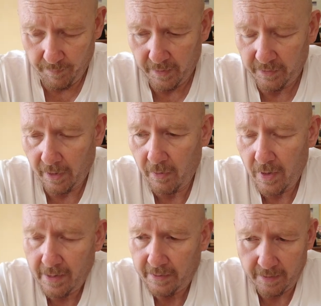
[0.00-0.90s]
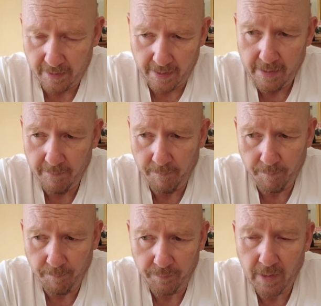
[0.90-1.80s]
So yesterday,
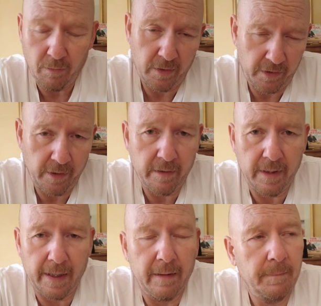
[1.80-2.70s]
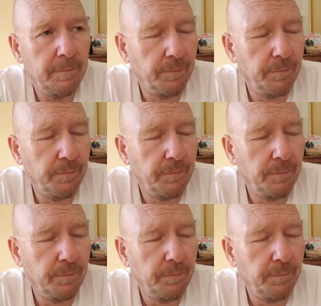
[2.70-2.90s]
it was a Sunday,